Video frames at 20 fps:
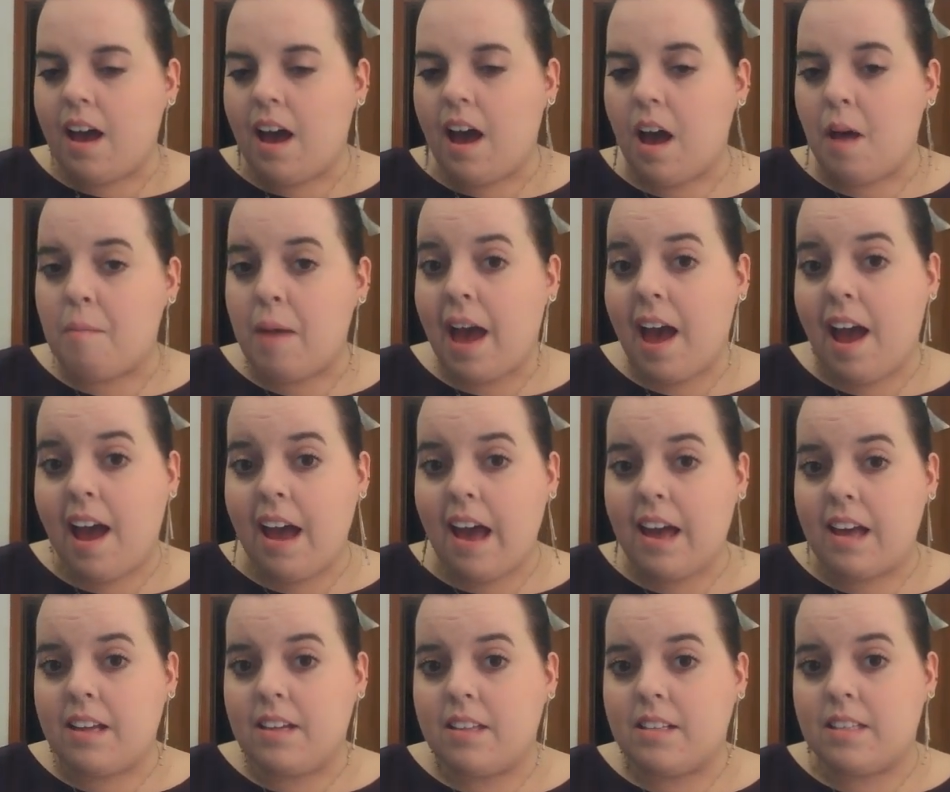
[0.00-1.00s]
Um,
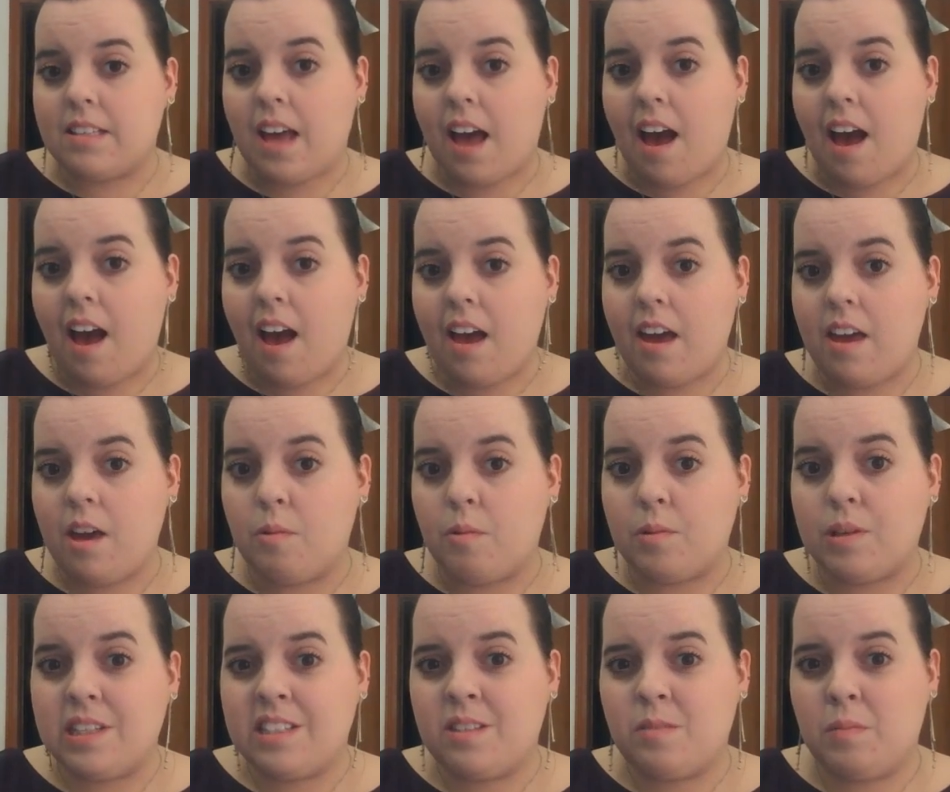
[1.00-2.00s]
and it
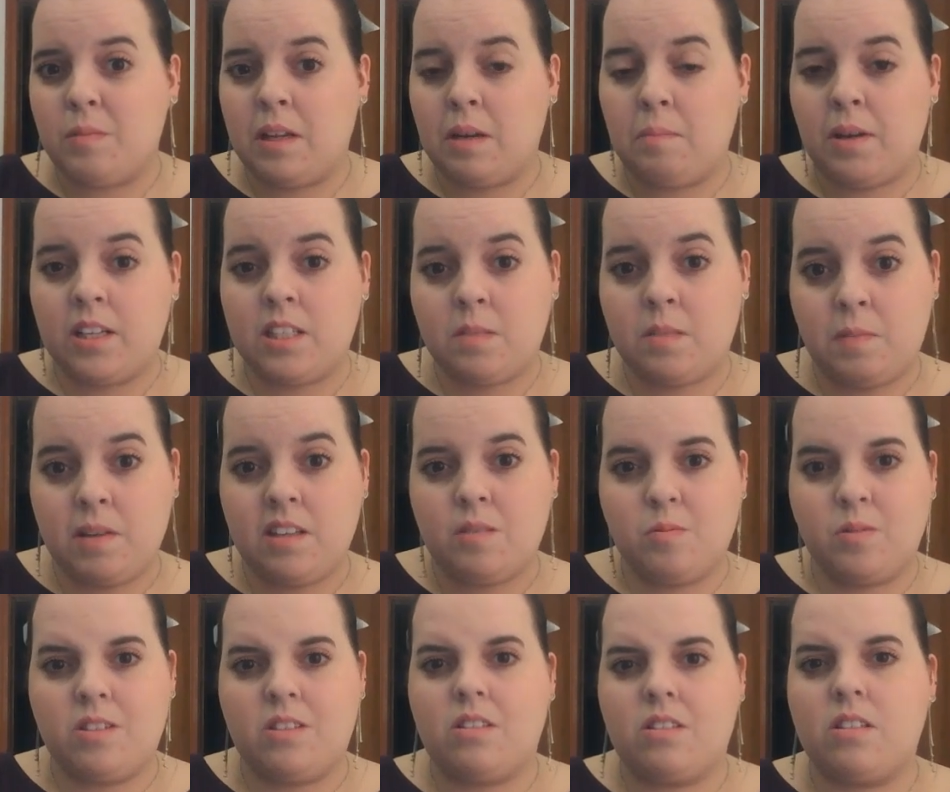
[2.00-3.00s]
was when Burt's Bees
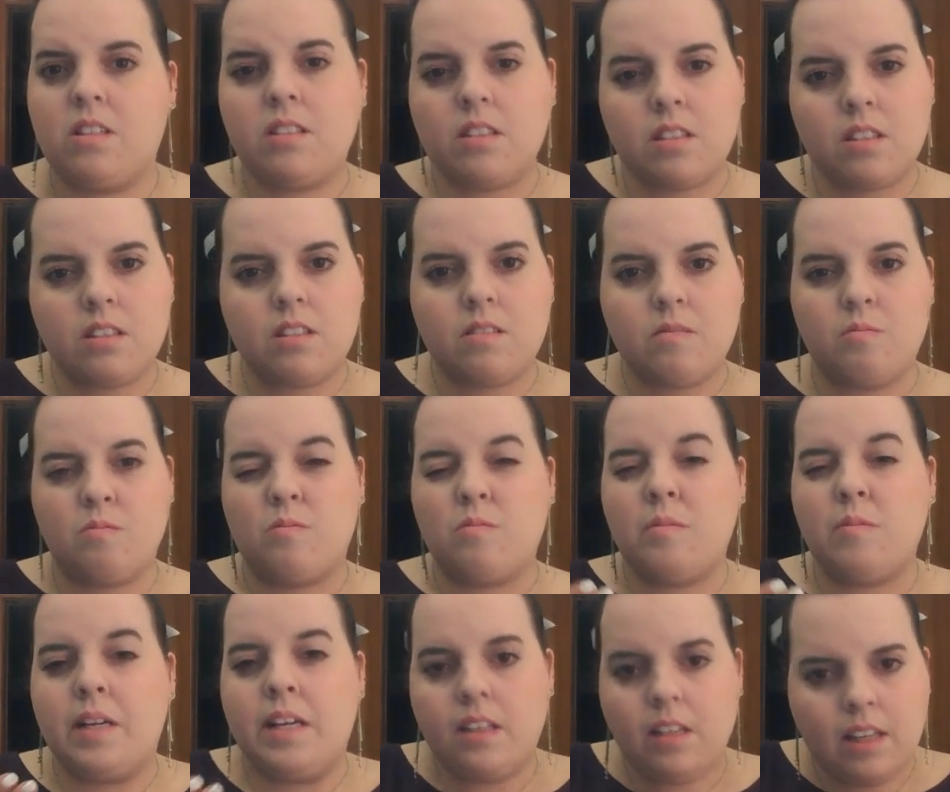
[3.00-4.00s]
was just
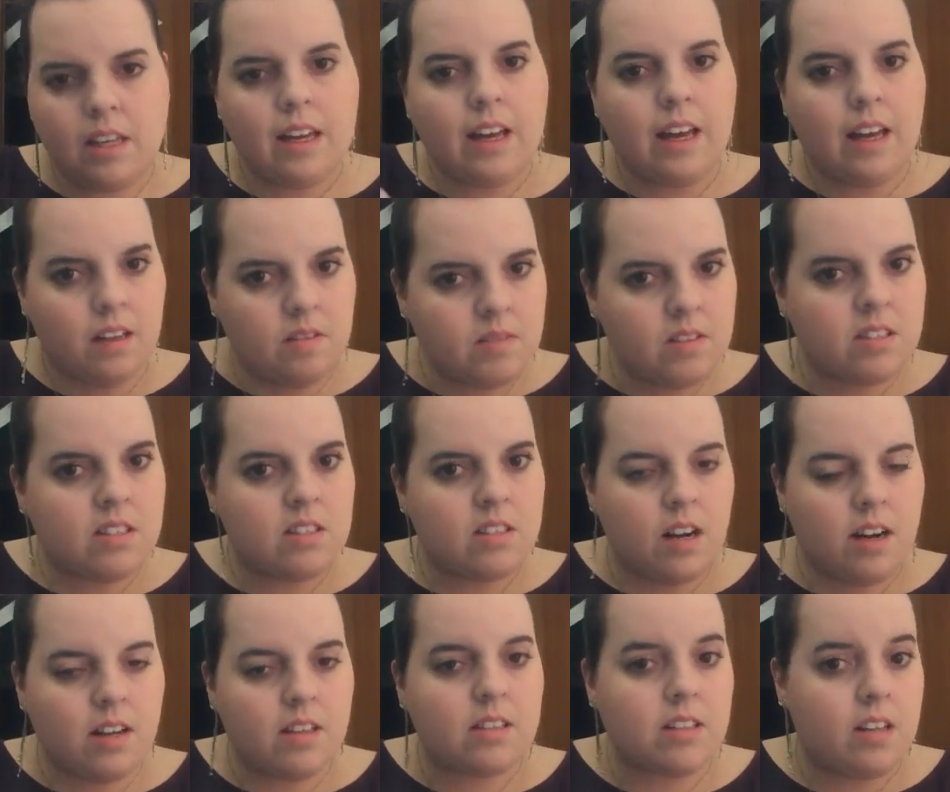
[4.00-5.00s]
really kind of just
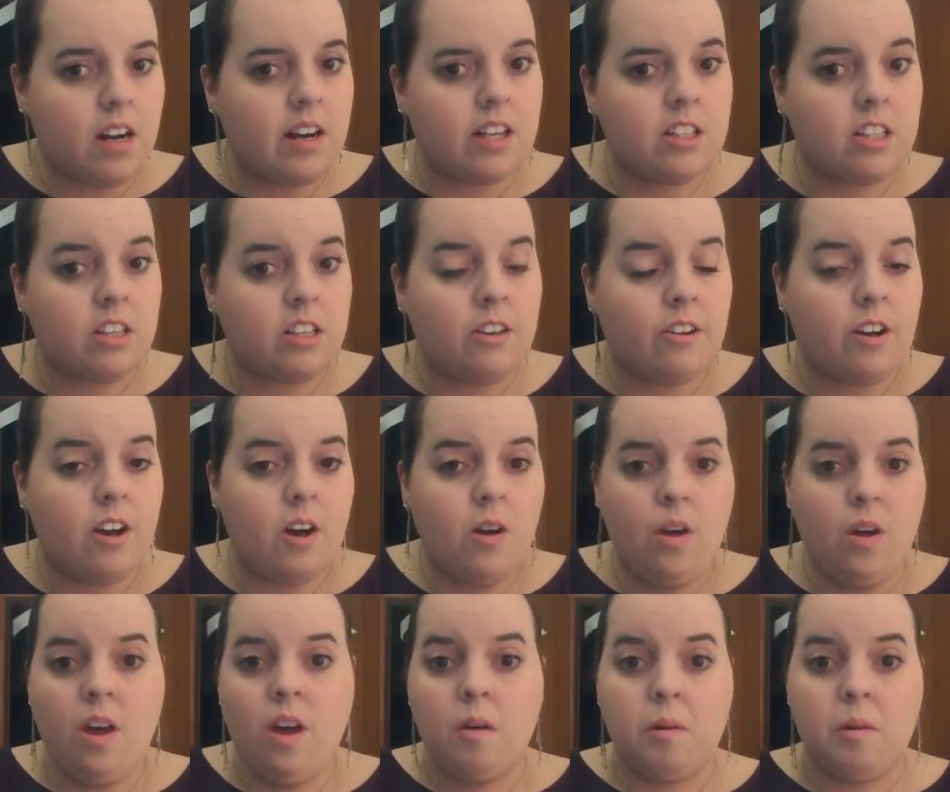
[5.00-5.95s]
start starting to grow.